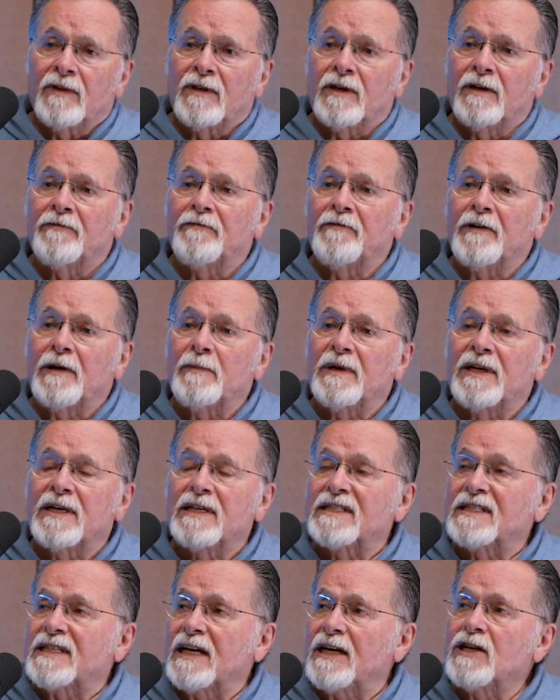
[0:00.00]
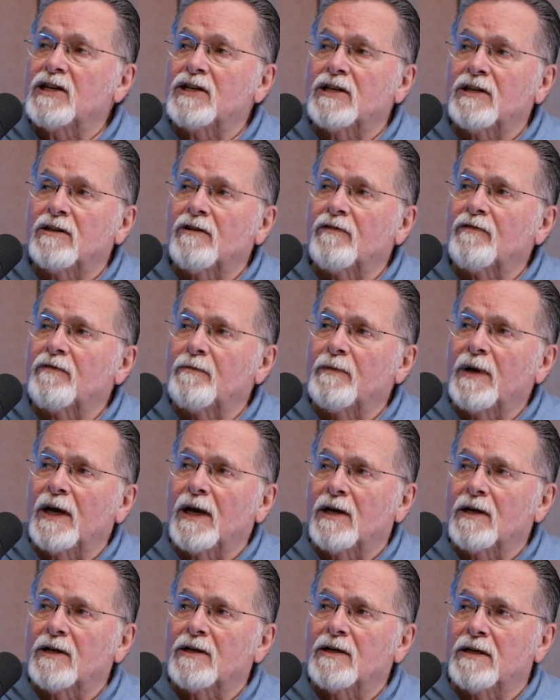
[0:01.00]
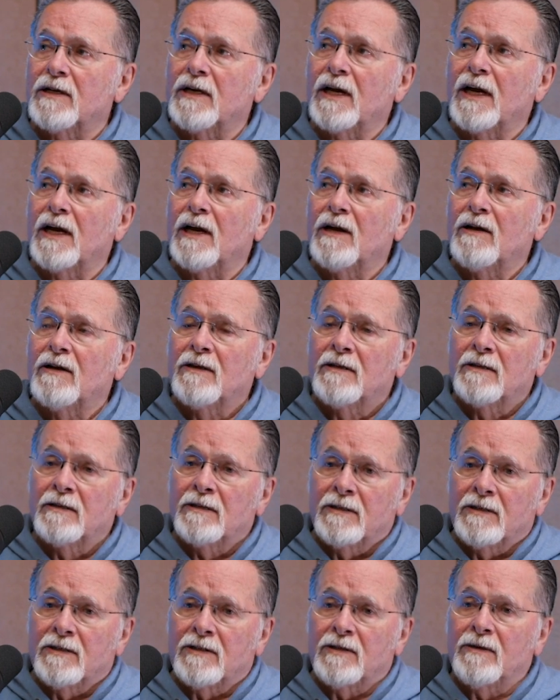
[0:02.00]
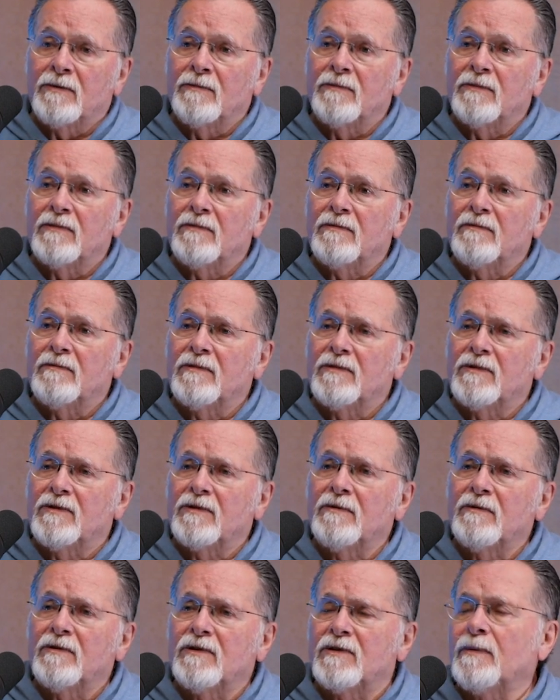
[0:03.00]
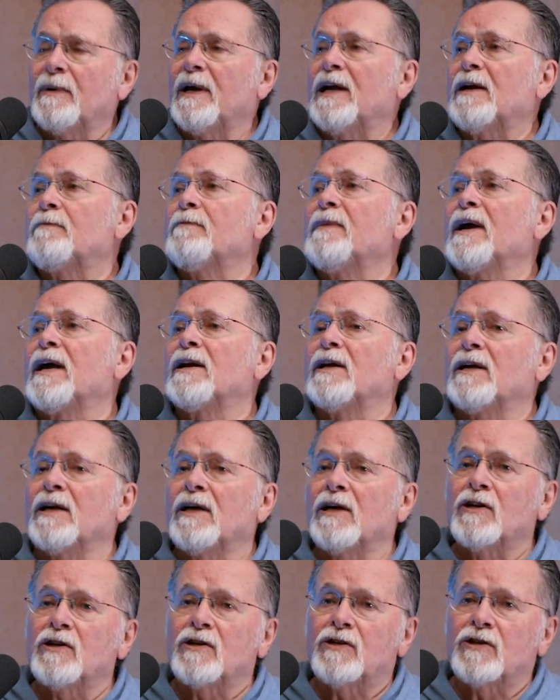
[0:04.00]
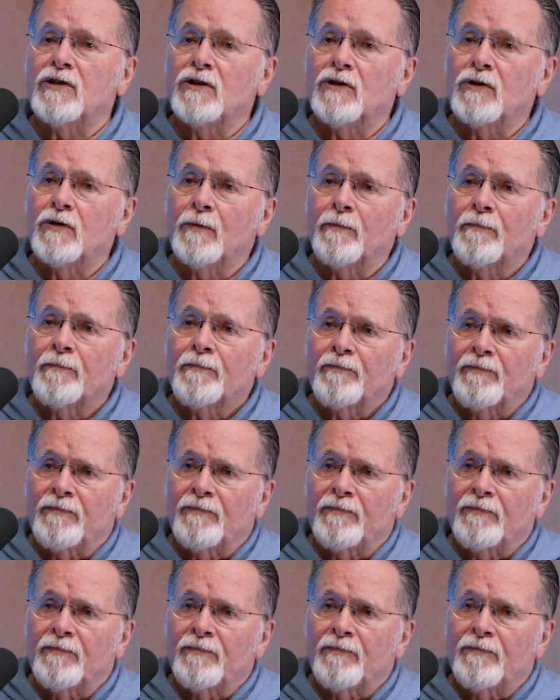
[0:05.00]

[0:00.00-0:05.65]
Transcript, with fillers: the feminization of men today to to to make men into